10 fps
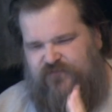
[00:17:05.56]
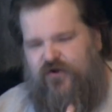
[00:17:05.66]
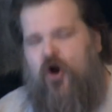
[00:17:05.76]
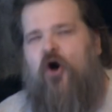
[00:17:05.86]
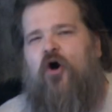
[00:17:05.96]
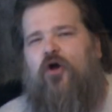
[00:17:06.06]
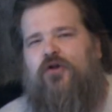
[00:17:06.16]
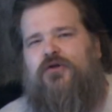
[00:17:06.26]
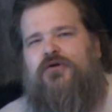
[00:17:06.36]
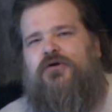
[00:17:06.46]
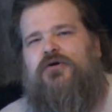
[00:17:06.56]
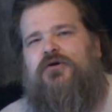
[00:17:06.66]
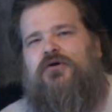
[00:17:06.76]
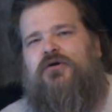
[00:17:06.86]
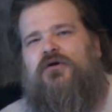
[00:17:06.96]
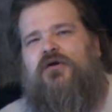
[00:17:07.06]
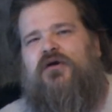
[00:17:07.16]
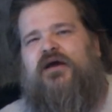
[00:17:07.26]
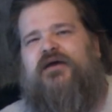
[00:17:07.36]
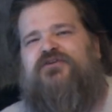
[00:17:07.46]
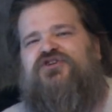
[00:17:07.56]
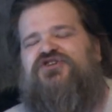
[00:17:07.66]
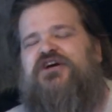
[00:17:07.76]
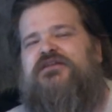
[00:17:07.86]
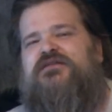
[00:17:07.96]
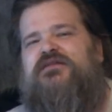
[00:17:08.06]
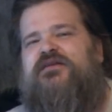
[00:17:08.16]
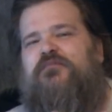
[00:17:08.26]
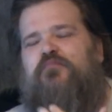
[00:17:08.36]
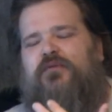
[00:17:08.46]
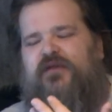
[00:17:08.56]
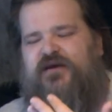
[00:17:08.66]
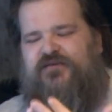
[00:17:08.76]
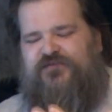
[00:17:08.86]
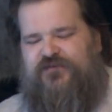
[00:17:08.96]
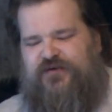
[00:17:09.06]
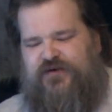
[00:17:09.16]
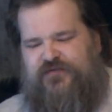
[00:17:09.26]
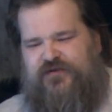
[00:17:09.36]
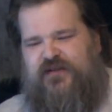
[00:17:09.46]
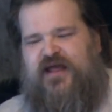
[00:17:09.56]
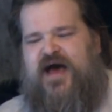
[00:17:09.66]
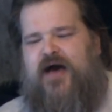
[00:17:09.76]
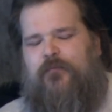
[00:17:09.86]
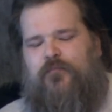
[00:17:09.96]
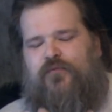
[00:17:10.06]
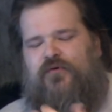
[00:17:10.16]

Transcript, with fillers: of the hall and gently place it in the lap